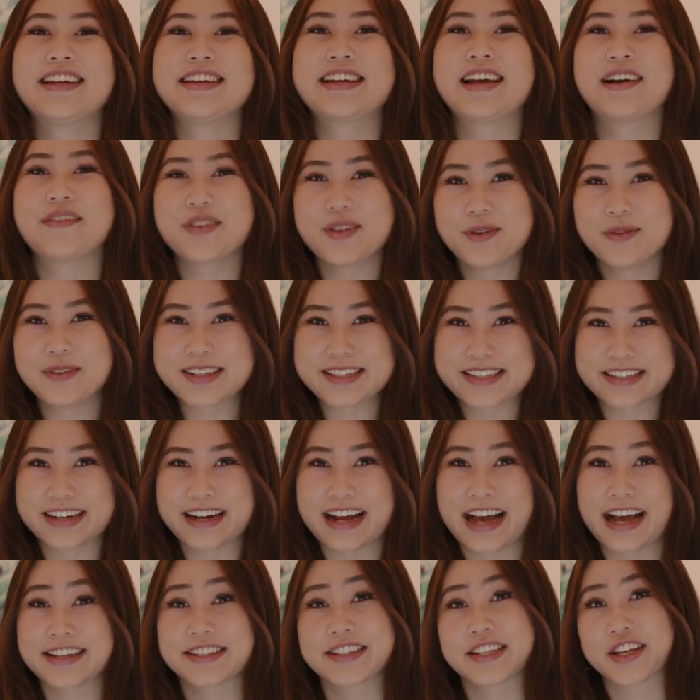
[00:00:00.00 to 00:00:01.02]
Now, if you want to
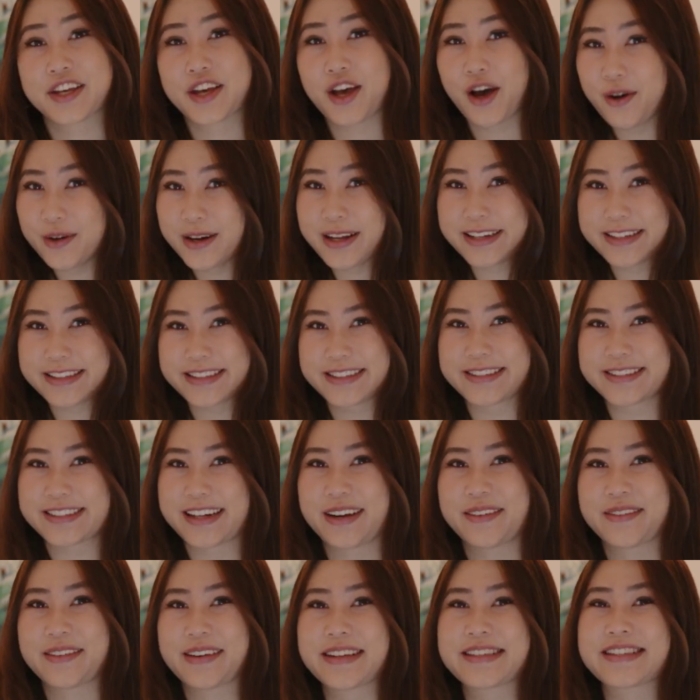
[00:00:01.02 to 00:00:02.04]
start actually coding neural
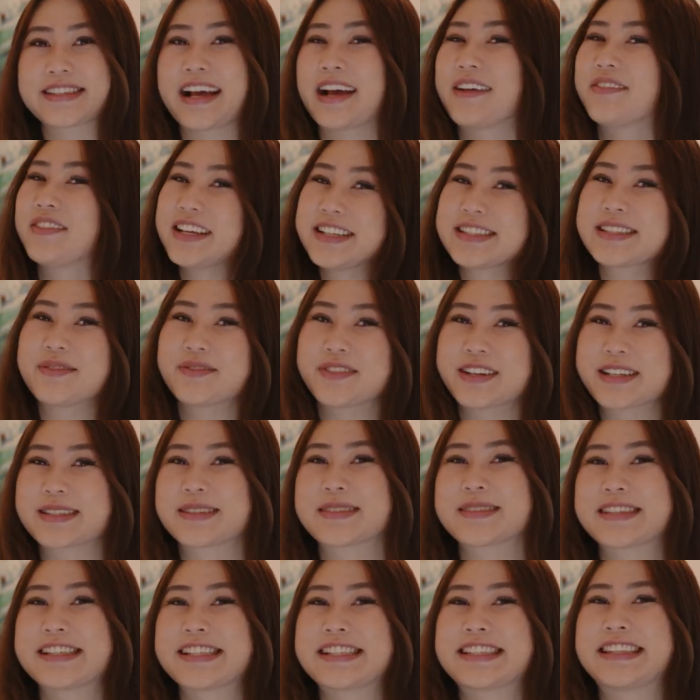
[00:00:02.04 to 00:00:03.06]
networks, I've linked some
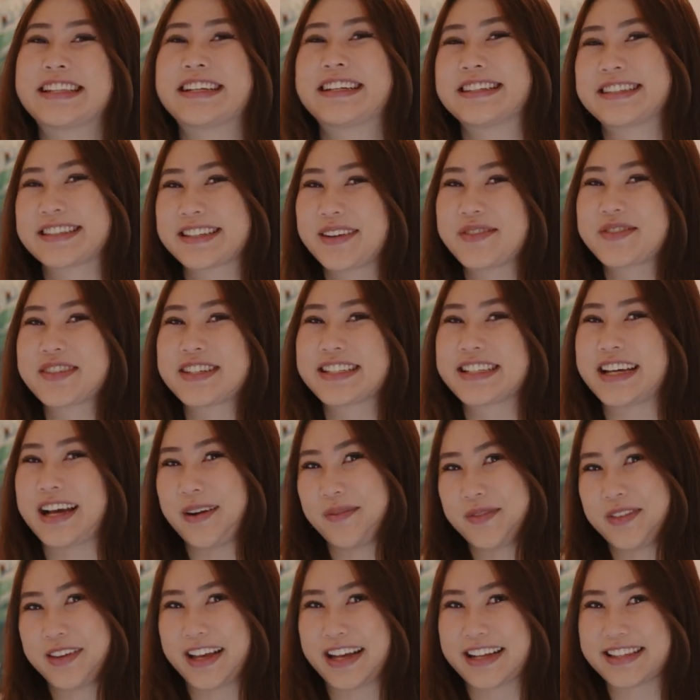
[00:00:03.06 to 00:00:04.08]
resources in the description to
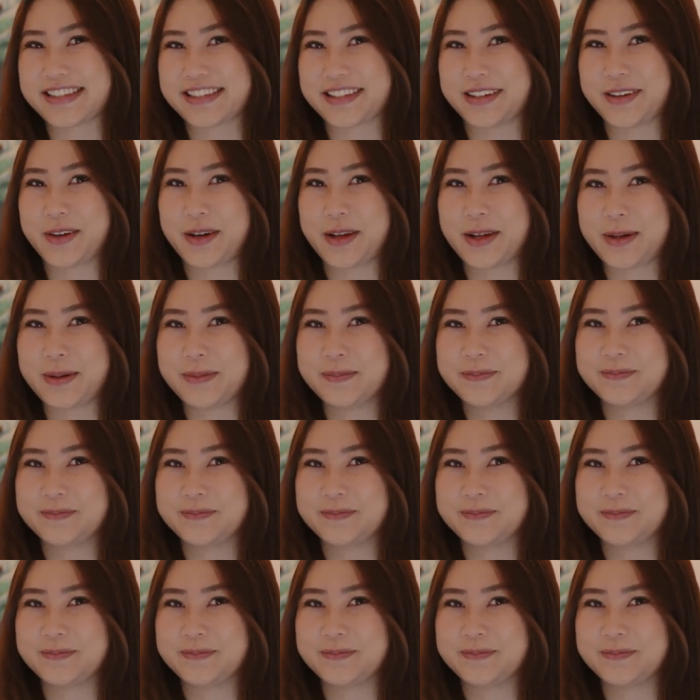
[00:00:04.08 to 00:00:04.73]
help you get started.